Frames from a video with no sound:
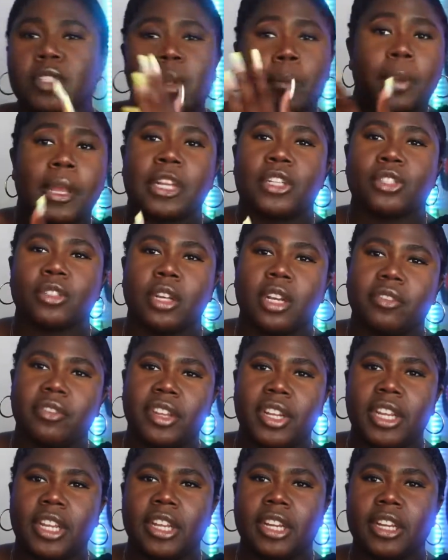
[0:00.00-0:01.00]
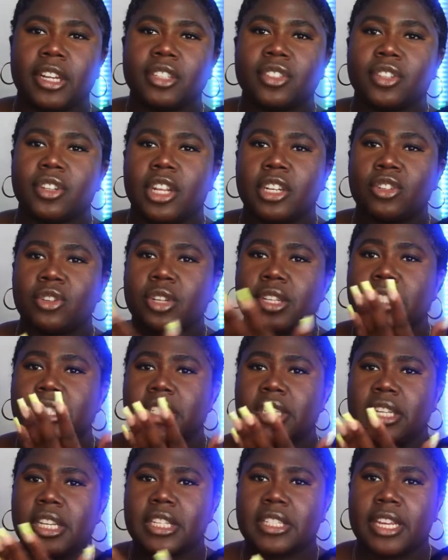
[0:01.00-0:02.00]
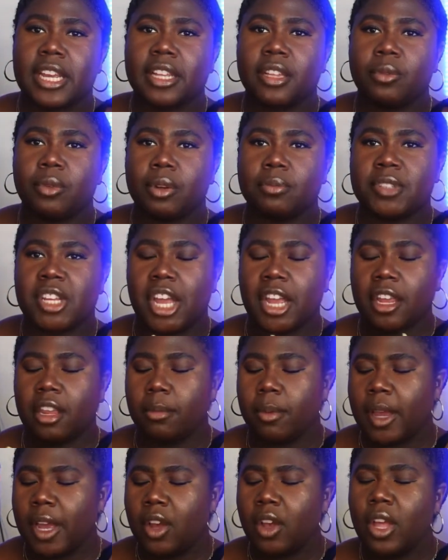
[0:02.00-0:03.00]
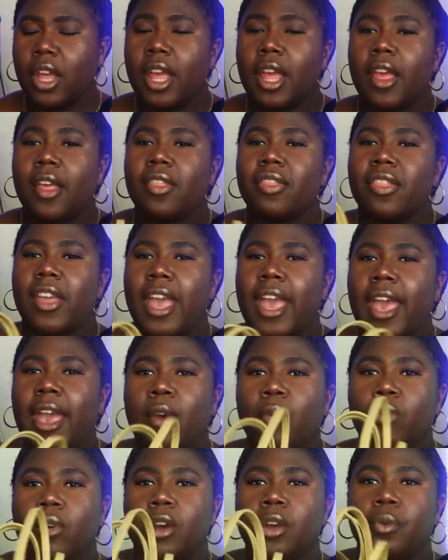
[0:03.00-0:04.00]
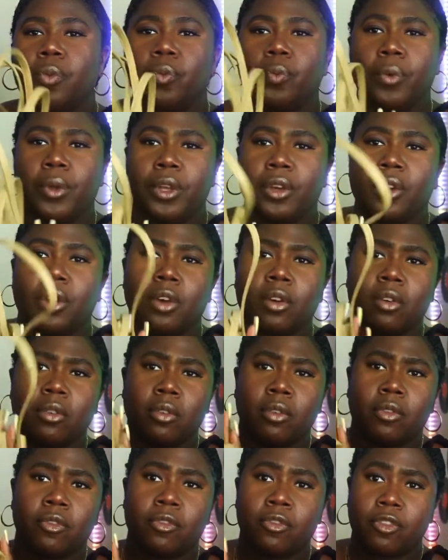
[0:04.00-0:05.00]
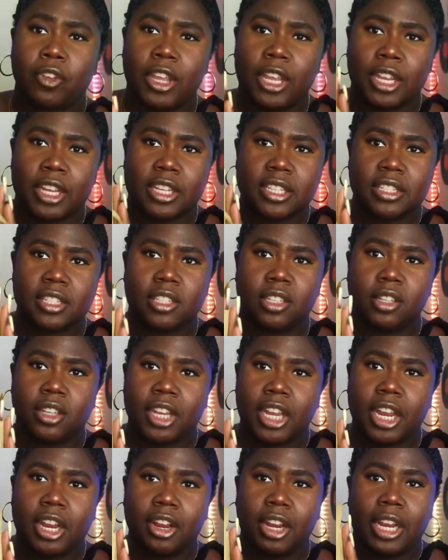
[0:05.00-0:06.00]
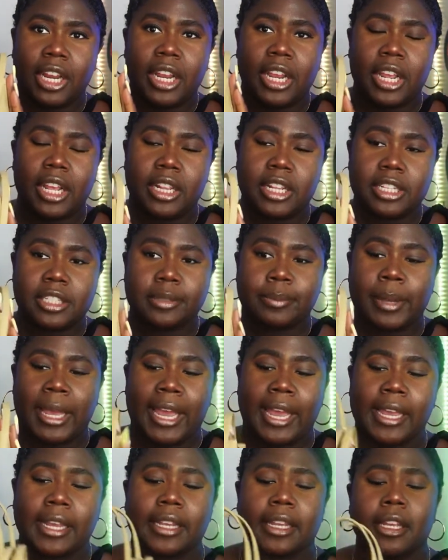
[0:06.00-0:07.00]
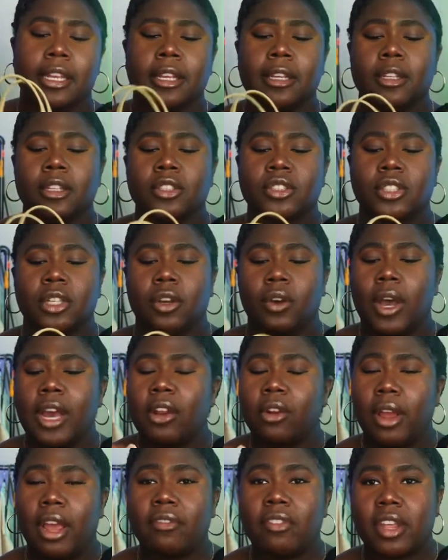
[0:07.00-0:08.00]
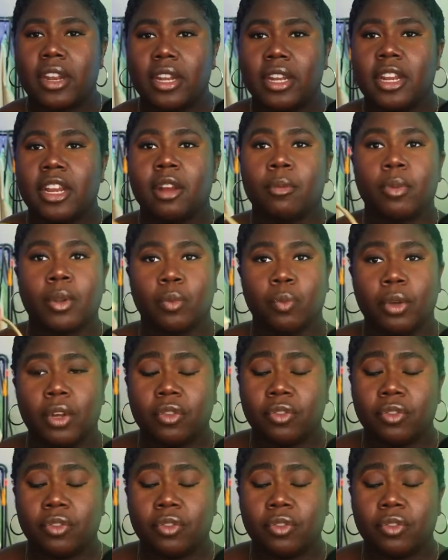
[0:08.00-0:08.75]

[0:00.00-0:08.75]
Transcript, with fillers: a picture of it here so that you could see exactly what I'm talking about. That one will fit concealed carry in this bag. So I don't have that in here, but it will